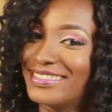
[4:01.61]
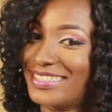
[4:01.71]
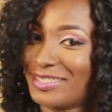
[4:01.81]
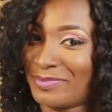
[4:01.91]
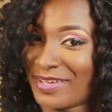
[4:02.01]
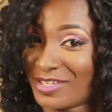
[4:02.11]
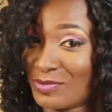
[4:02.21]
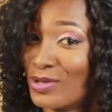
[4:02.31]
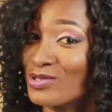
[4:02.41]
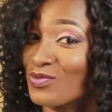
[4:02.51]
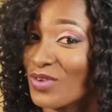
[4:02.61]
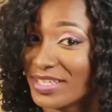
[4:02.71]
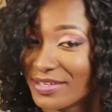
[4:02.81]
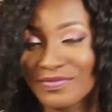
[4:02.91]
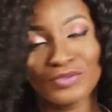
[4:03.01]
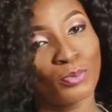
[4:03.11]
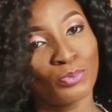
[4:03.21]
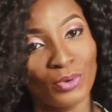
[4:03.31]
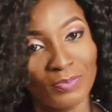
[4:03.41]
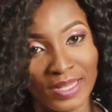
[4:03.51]
She begged. You want to forgive, no
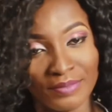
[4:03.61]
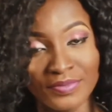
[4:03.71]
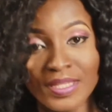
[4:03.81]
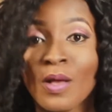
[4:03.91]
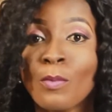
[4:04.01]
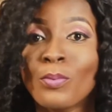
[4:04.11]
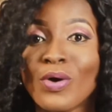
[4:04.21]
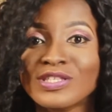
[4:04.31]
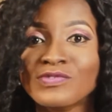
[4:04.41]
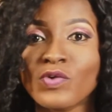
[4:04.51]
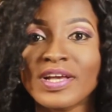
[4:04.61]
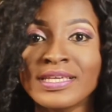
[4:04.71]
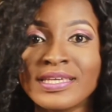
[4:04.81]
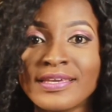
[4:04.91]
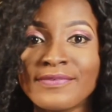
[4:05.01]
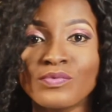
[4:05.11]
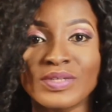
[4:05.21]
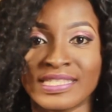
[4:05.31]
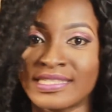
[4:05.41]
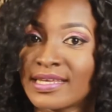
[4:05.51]
problem. But forgive
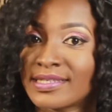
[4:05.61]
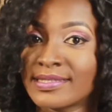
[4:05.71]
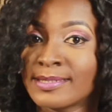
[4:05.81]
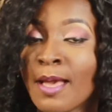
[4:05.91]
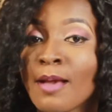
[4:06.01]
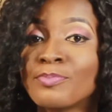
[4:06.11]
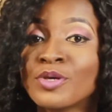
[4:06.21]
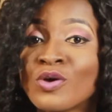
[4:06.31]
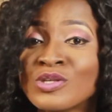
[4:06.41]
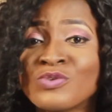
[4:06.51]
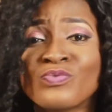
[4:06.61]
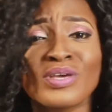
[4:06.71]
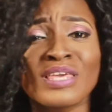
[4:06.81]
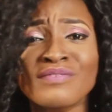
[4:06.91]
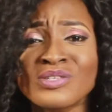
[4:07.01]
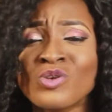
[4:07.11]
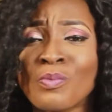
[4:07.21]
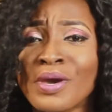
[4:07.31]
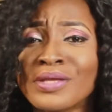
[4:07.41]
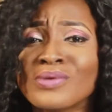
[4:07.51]
with sense. Because you forgiving
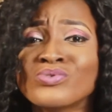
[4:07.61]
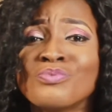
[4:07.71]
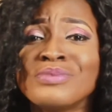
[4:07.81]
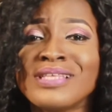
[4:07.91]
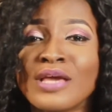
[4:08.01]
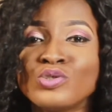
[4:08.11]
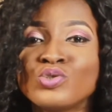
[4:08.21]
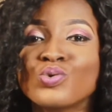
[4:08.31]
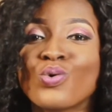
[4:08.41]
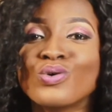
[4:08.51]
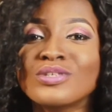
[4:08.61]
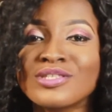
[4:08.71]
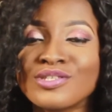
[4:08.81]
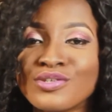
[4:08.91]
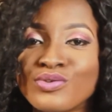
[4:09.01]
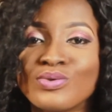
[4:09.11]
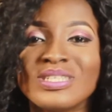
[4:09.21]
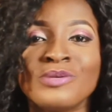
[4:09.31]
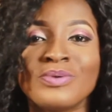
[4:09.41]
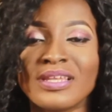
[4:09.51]
somebody does not mean that you should continue
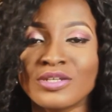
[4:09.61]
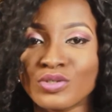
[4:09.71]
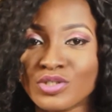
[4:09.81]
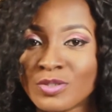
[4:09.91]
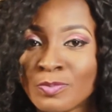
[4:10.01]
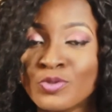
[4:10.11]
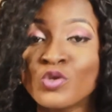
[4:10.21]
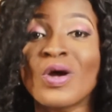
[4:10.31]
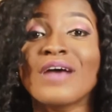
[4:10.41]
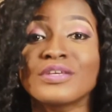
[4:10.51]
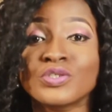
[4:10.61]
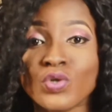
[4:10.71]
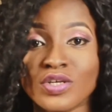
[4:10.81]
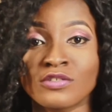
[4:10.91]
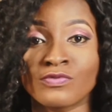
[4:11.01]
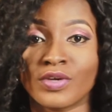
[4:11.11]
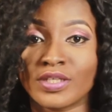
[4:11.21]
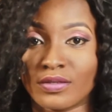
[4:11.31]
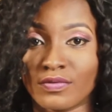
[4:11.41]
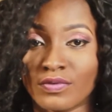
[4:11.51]
the relationship. You don't have a choice to
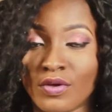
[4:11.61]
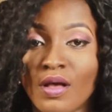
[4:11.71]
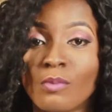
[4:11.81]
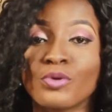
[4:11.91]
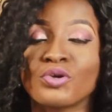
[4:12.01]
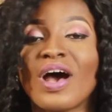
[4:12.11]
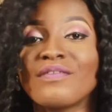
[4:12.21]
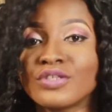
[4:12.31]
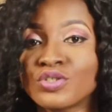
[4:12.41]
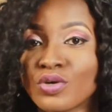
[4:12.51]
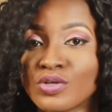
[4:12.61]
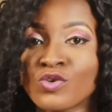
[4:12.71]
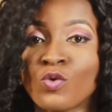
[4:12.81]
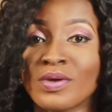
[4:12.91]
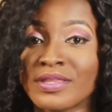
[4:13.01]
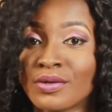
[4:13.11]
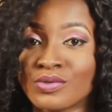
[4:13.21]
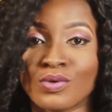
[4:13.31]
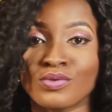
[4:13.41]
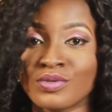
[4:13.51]
forgive, but you have a choice on whether or not
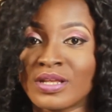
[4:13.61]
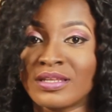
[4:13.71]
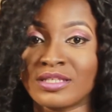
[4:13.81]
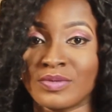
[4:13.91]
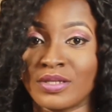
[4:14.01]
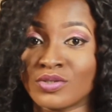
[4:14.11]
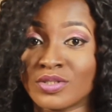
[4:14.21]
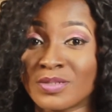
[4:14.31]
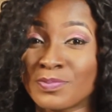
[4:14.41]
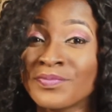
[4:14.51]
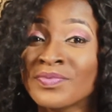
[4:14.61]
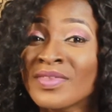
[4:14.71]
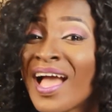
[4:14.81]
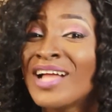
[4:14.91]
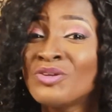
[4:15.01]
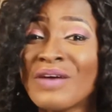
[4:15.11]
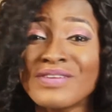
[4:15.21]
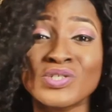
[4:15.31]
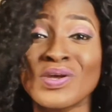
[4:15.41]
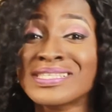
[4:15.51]
to continue that dating relationship. And you have
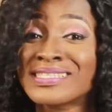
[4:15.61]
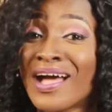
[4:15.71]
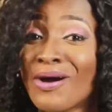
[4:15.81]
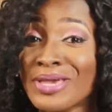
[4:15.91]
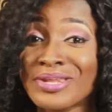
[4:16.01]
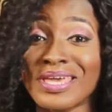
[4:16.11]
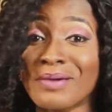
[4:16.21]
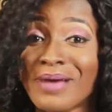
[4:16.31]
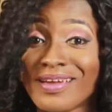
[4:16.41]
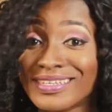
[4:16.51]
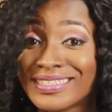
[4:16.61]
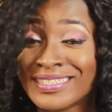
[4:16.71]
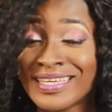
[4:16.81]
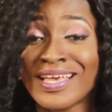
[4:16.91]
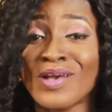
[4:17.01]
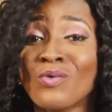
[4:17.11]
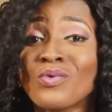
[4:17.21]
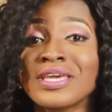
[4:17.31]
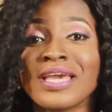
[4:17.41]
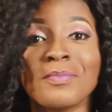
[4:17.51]
a choice now. You know you're married.
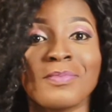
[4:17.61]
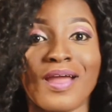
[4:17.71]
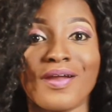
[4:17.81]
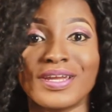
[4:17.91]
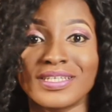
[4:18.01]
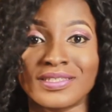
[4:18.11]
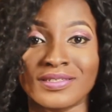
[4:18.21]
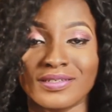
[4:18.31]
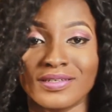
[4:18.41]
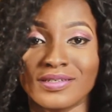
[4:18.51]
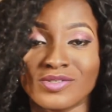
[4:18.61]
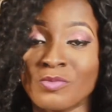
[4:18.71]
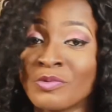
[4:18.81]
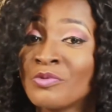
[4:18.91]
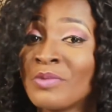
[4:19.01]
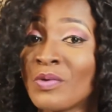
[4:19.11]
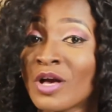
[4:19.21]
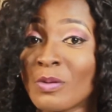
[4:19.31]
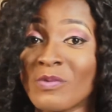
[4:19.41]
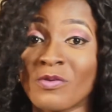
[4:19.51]
When you're married, some people may
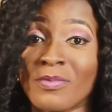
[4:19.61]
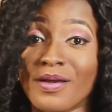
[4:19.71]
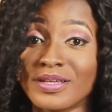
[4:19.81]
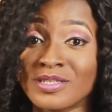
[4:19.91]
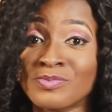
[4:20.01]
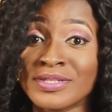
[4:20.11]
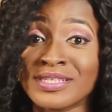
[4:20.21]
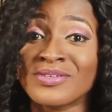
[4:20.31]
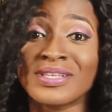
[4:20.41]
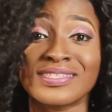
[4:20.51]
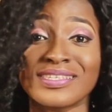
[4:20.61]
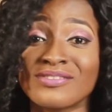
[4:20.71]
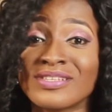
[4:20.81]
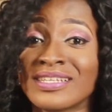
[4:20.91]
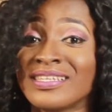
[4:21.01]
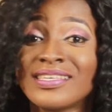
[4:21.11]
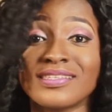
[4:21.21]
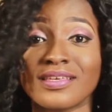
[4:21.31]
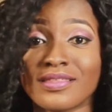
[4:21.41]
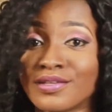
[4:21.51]
walk away from marriages, but it's not an
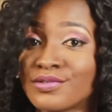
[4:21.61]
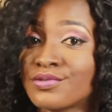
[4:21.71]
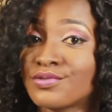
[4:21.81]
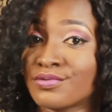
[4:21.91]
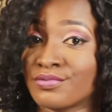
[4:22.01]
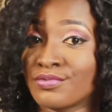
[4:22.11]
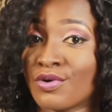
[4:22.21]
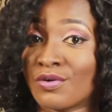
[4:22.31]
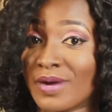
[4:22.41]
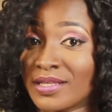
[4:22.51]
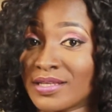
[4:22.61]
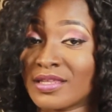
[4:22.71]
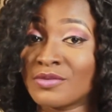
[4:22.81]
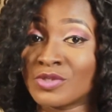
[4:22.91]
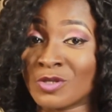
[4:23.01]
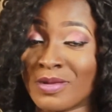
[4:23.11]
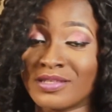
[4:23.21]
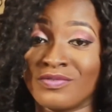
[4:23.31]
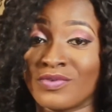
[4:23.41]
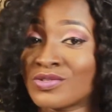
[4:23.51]
easy thing to do. Alright? I think we'll talk
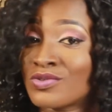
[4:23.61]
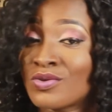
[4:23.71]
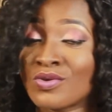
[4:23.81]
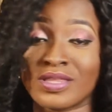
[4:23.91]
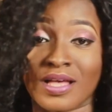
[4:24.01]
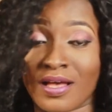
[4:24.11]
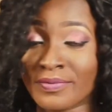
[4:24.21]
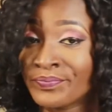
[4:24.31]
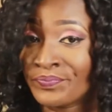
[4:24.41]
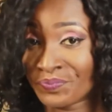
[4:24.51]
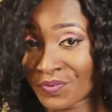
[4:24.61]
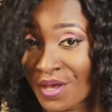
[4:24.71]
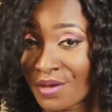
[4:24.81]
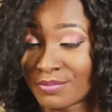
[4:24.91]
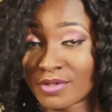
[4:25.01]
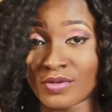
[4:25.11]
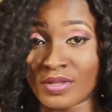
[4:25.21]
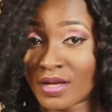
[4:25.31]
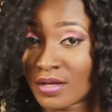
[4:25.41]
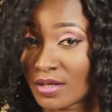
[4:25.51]
about divorce in
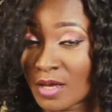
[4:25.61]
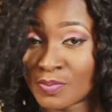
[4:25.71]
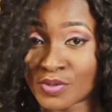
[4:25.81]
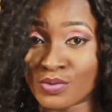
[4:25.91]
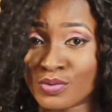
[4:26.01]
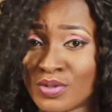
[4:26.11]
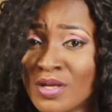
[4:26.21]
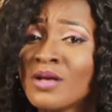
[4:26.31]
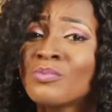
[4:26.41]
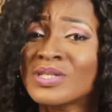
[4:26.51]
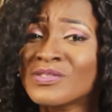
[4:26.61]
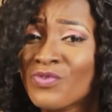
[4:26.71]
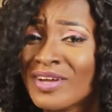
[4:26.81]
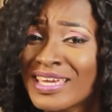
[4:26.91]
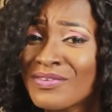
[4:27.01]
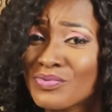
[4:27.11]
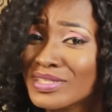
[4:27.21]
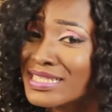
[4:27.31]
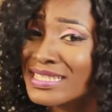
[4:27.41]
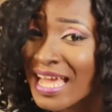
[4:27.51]
another episode. But forgive
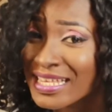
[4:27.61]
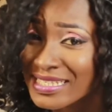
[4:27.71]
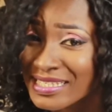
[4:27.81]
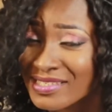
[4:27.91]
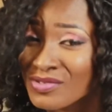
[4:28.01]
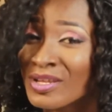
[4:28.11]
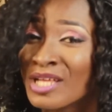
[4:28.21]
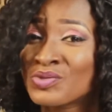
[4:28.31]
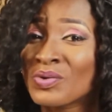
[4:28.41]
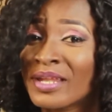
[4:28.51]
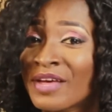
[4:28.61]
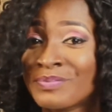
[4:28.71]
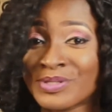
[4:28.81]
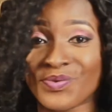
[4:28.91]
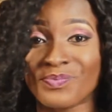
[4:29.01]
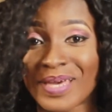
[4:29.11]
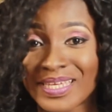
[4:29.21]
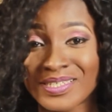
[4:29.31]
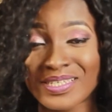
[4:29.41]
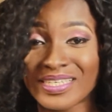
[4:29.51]
with sense so that you can have peace of
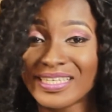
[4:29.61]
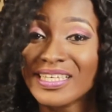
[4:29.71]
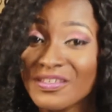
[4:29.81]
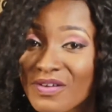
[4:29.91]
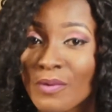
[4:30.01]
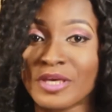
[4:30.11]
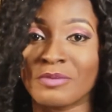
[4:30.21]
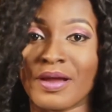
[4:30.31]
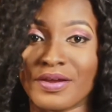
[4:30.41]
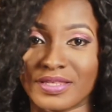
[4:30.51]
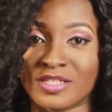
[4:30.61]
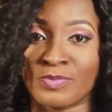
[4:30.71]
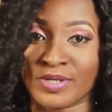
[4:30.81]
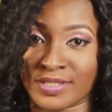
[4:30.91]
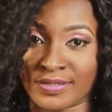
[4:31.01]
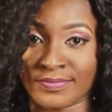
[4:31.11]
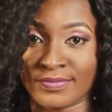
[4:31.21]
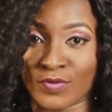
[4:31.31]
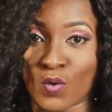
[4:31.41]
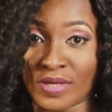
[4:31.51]
mind if and when you marry this person.
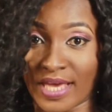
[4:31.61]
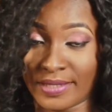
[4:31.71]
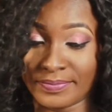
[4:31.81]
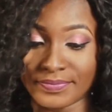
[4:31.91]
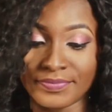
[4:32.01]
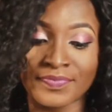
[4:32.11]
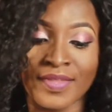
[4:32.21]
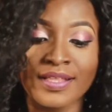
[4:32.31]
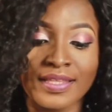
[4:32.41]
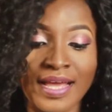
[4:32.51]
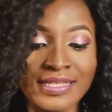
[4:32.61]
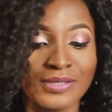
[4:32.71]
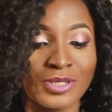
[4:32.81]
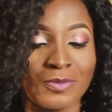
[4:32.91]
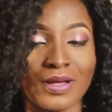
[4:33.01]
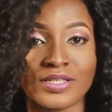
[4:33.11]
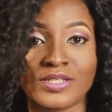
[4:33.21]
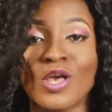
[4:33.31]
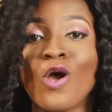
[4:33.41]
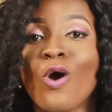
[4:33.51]
Okay? The next thing I'll talk about
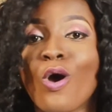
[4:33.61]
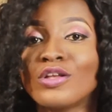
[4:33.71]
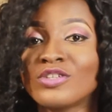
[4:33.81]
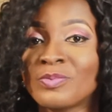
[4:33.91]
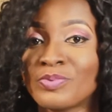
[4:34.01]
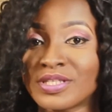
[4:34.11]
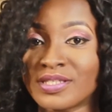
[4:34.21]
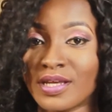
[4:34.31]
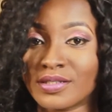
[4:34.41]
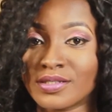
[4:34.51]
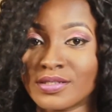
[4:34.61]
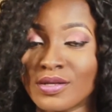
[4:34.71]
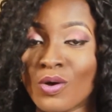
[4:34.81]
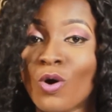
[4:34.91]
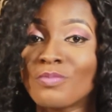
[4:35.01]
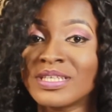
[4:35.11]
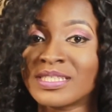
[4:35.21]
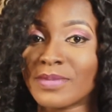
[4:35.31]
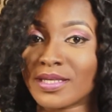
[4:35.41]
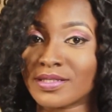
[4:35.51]
is 100%
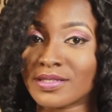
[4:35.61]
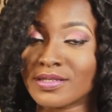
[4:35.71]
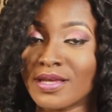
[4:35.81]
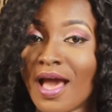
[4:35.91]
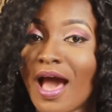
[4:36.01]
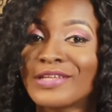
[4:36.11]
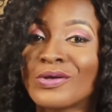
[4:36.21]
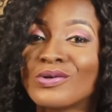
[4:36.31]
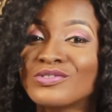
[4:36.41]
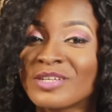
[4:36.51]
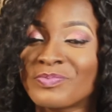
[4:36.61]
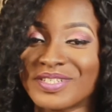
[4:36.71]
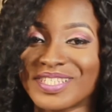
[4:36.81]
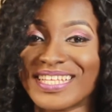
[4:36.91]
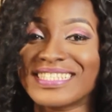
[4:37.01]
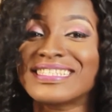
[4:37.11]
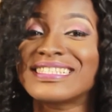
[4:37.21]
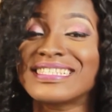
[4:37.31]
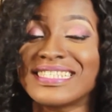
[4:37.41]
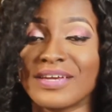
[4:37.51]
commitment and 100%
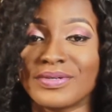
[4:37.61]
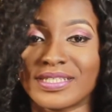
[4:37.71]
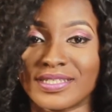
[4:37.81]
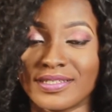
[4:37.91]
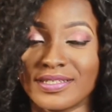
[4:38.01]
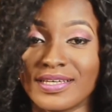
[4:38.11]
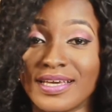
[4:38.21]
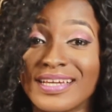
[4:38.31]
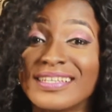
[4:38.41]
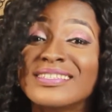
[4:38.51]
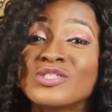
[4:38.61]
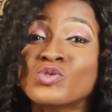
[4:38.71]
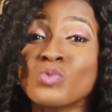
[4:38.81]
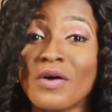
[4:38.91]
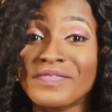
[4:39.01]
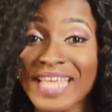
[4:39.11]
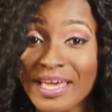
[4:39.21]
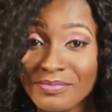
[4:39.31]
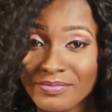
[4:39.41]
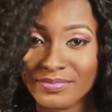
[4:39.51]
sincerity. Two of
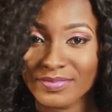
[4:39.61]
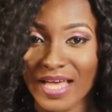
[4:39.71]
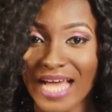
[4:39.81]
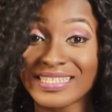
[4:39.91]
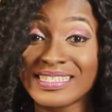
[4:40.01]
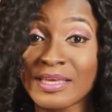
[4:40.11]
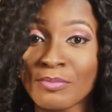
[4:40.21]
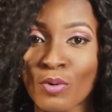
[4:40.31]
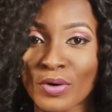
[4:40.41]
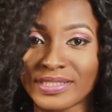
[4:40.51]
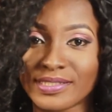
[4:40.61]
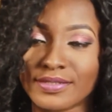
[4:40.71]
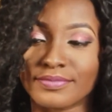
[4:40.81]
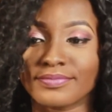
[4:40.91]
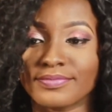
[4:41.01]
them at the same point.